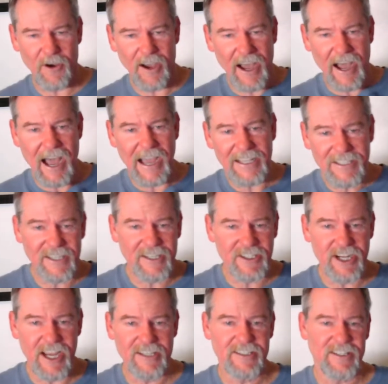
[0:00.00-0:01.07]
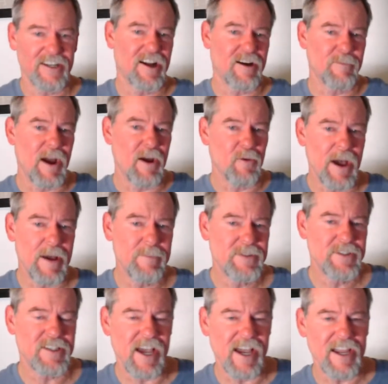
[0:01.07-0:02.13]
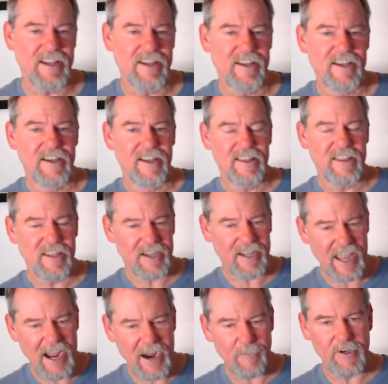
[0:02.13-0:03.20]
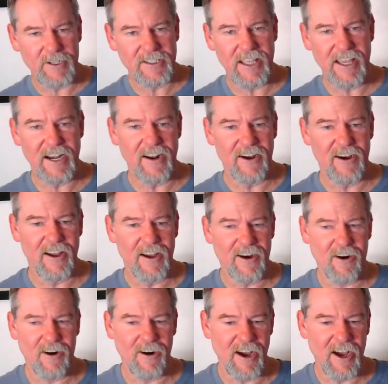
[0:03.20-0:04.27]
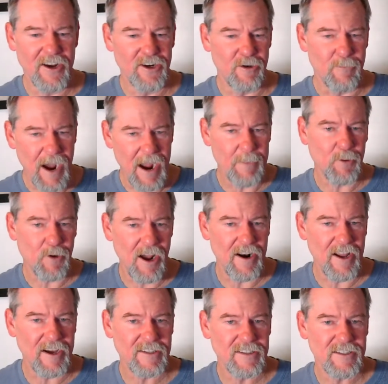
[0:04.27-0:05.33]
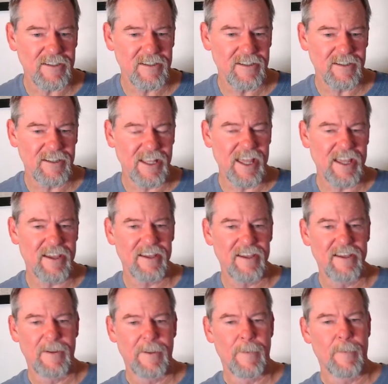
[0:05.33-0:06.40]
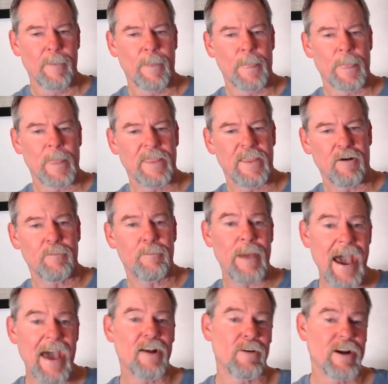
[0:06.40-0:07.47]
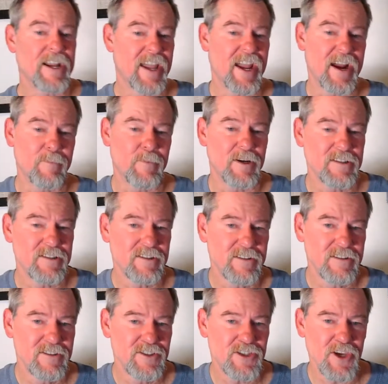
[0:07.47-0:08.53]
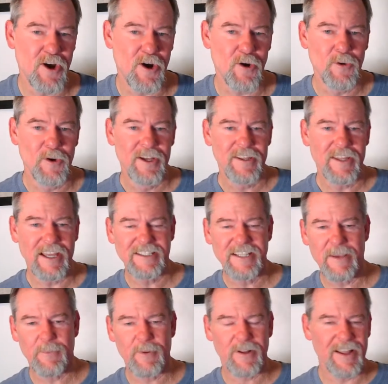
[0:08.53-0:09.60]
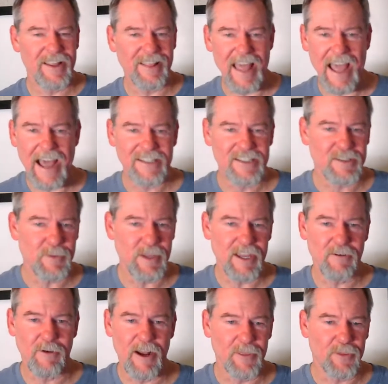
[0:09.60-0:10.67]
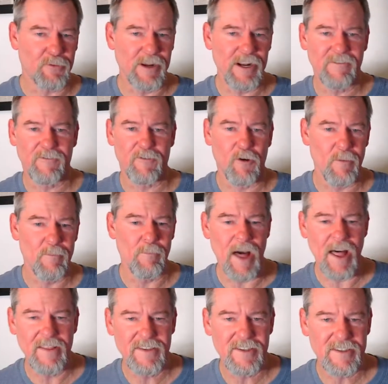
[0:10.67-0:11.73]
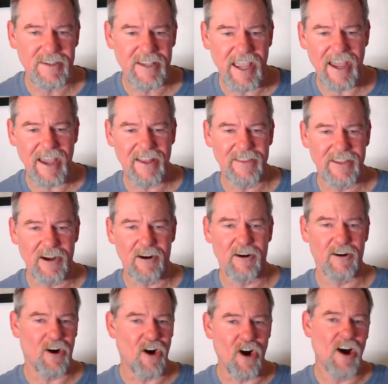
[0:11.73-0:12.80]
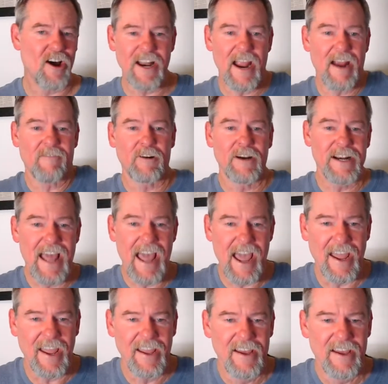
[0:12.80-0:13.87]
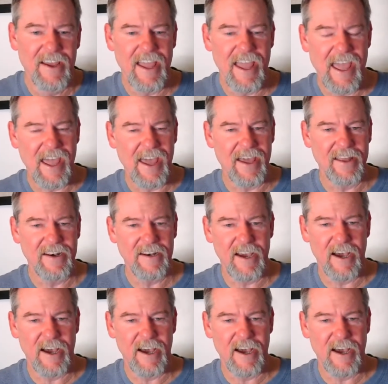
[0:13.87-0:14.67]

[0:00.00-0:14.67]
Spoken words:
I suggest, and on my website, the cameras that are under my products link, they're battery cameras. So they typically last me around 3 to 4 months, and they're on every day. And,